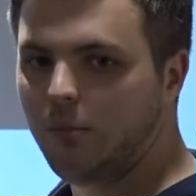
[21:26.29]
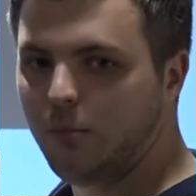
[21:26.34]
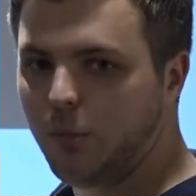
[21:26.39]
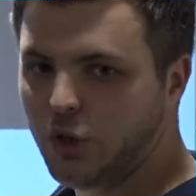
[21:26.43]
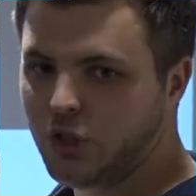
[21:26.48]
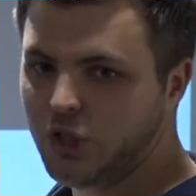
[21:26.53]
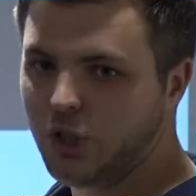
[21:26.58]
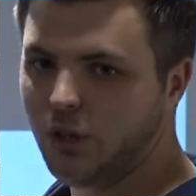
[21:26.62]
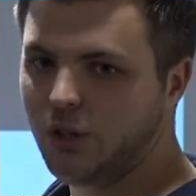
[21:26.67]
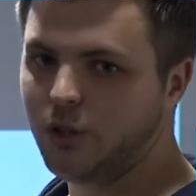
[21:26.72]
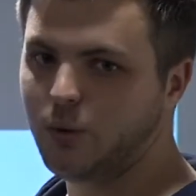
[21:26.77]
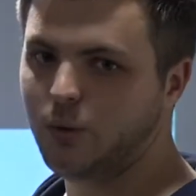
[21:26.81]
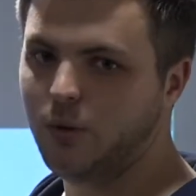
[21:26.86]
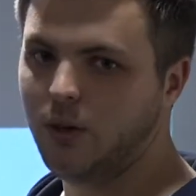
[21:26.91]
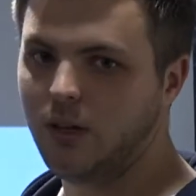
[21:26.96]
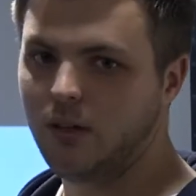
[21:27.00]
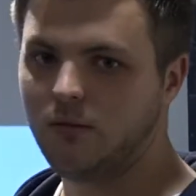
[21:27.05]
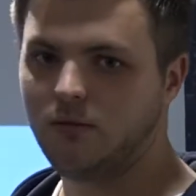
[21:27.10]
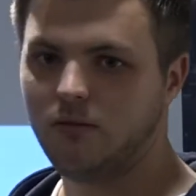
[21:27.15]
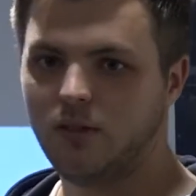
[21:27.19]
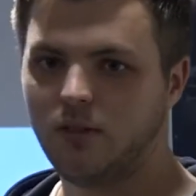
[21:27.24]
Push it onto
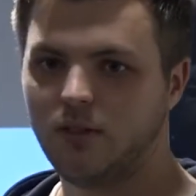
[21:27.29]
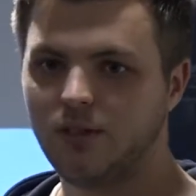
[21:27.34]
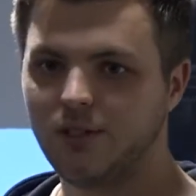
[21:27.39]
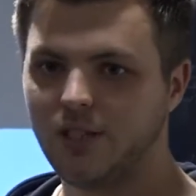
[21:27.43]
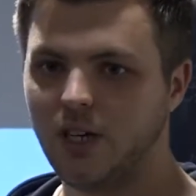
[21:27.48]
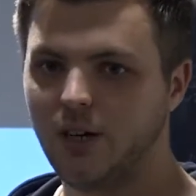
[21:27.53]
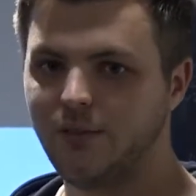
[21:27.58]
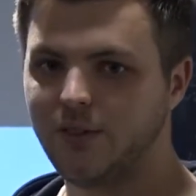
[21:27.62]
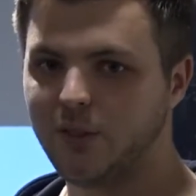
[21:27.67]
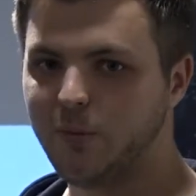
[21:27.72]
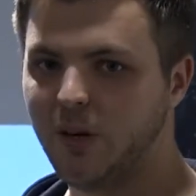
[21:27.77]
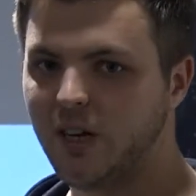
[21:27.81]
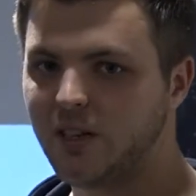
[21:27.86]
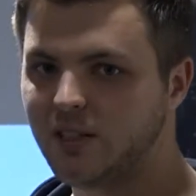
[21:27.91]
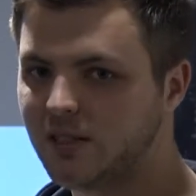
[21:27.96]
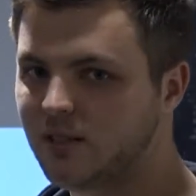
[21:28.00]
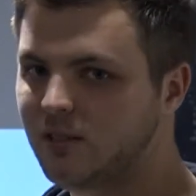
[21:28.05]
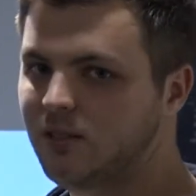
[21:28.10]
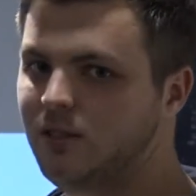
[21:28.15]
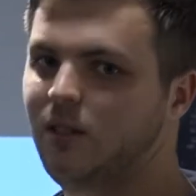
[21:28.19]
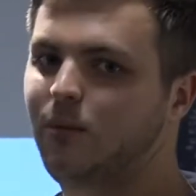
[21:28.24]
a service
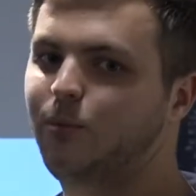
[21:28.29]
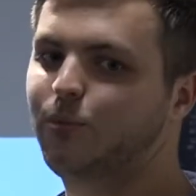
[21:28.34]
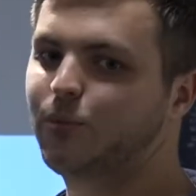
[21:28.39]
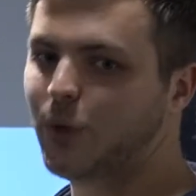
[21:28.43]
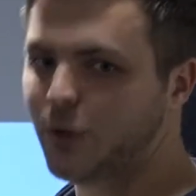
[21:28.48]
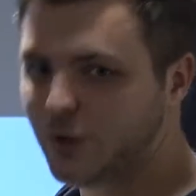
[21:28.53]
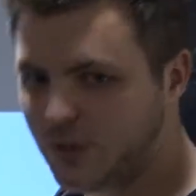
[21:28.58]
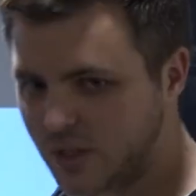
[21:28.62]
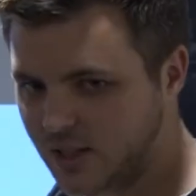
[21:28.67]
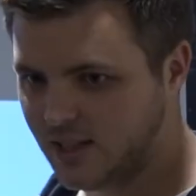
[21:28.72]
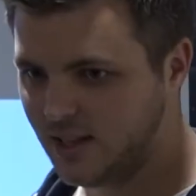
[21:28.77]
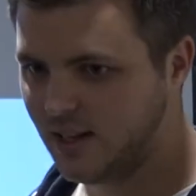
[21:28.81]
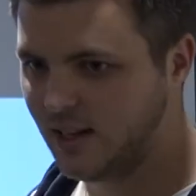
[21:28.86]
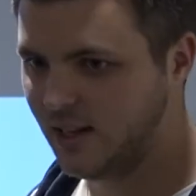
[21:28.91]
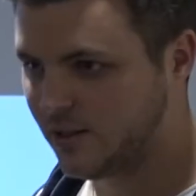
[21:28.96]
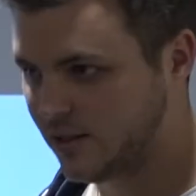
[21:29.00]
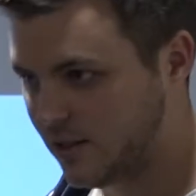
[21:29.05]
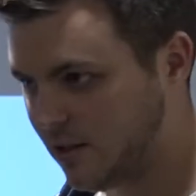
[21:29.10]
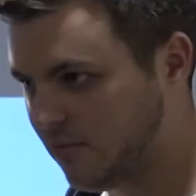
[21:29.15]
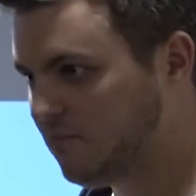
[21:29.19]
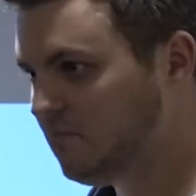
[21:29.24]
bus, process it
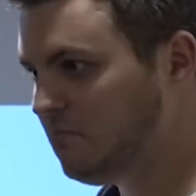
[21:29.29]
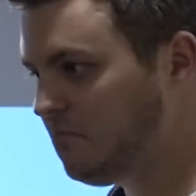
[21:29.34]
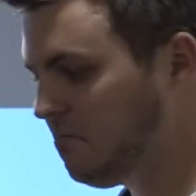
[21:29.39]
later.